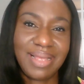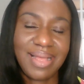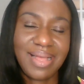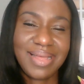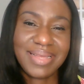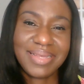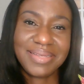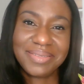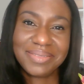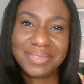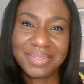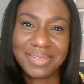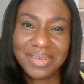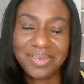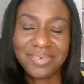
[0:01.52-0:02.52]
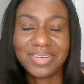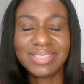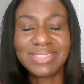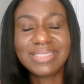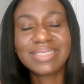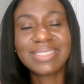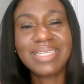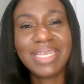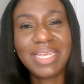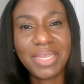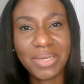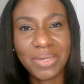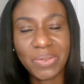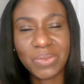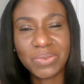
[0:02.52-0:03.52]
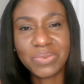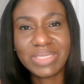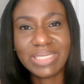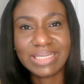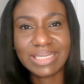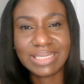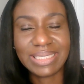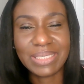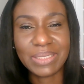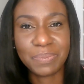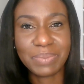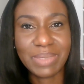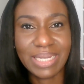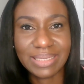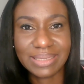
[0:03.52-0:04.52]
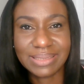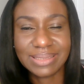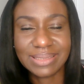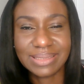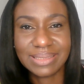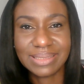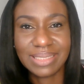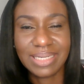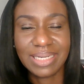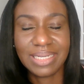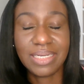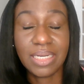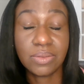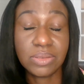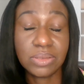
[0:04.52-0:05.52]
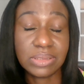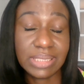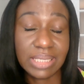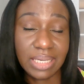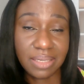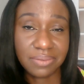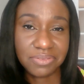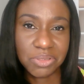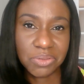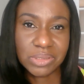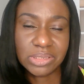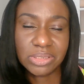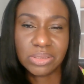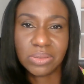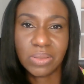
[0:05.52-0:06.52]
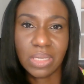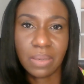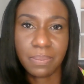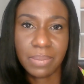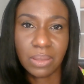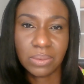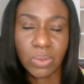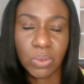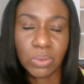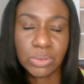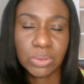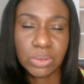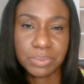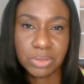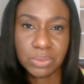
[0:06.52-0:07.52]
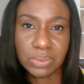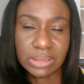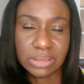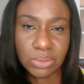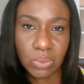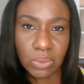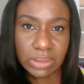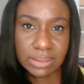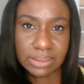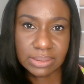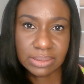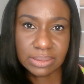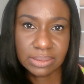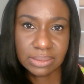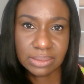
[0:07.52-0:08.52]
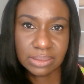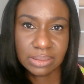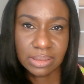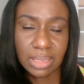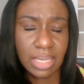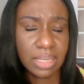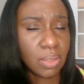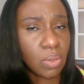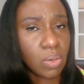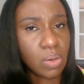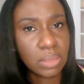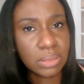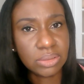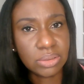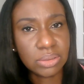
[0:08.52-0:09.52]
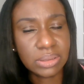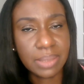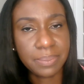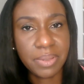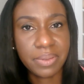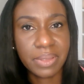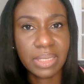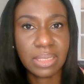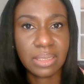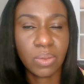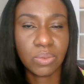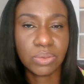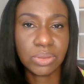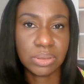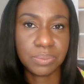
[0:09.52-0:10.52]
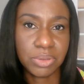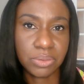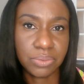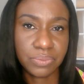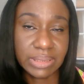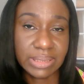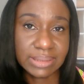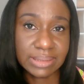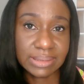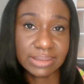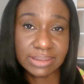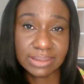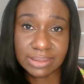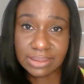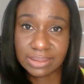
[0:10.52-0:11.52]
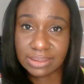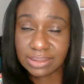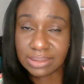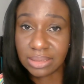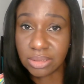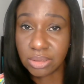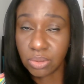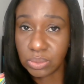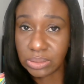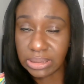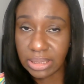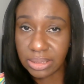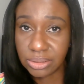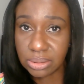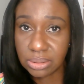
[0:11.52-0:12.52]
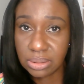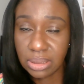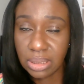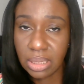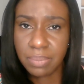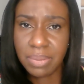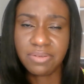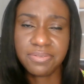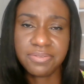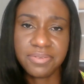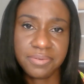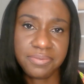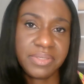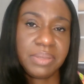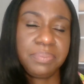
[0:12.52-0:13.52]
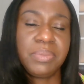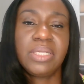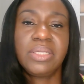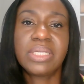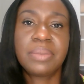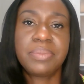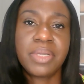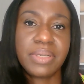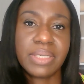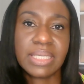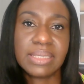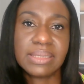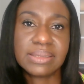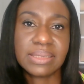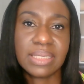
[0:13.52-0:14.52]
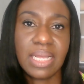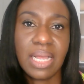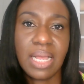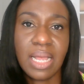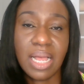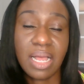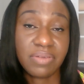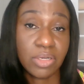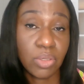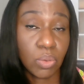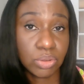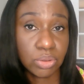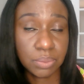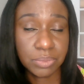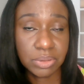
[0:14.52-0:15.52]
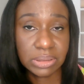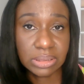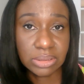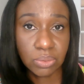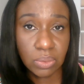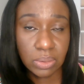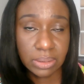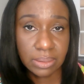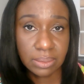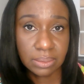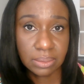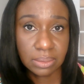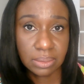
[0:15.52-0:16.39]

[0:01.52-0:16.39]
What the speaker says: Hi, Francisca here on Related Health Matters. Now, today I've chosen to talk about autoimmune disorders. And according to the American Autoimmune Related Diseases Association, about 50 million Americans have an autoimmune disorder.